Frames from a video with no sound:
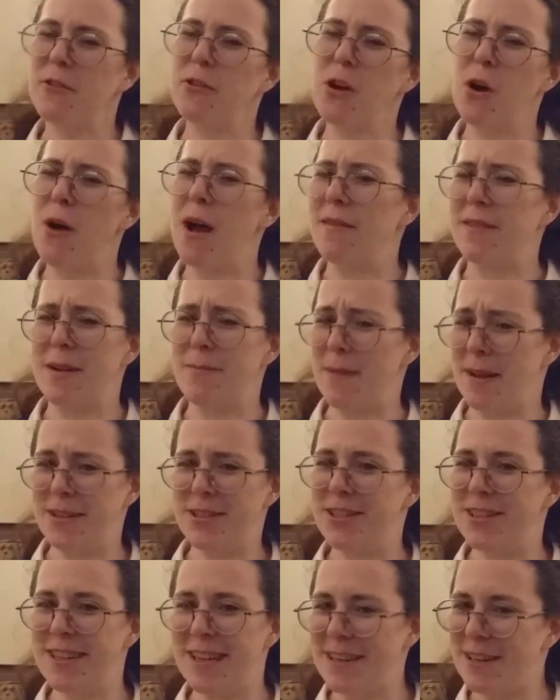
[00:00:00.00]
I don't know, have I
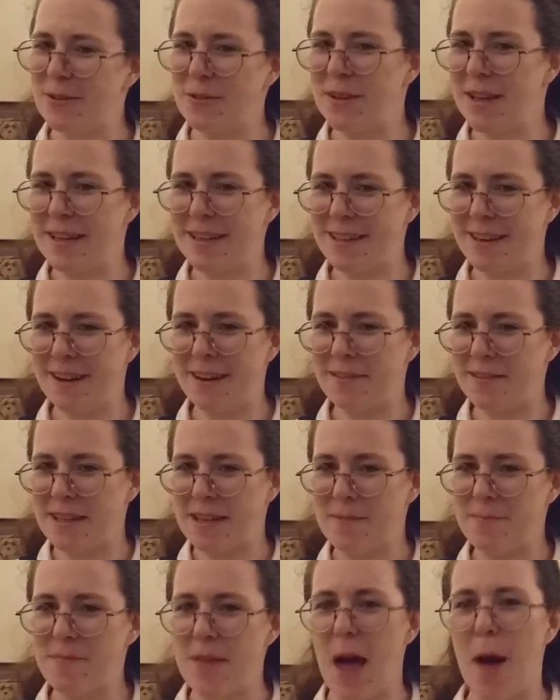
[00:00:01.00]
mentioned I don't like
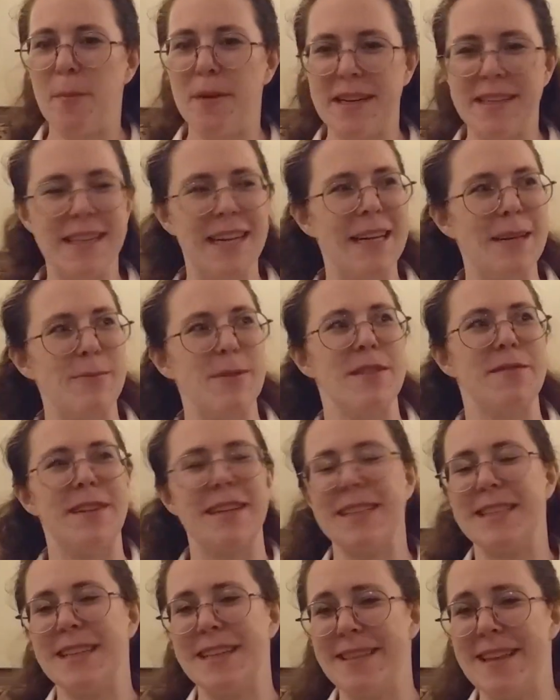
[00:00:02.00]
coffee? How many
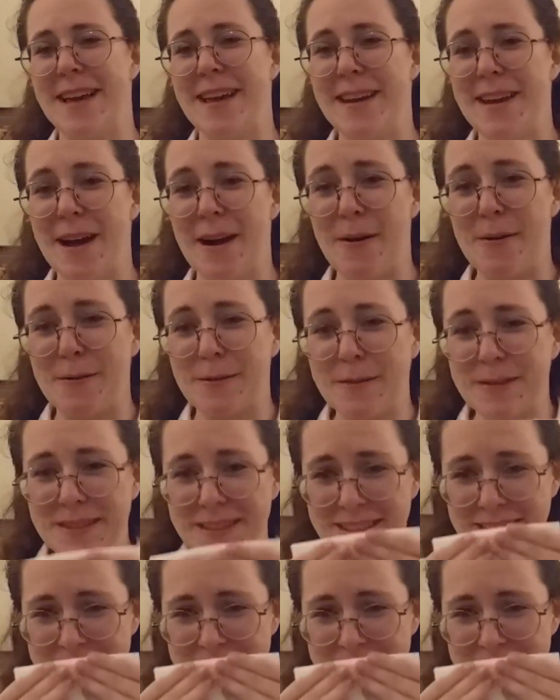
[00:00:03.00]
times have I said that now?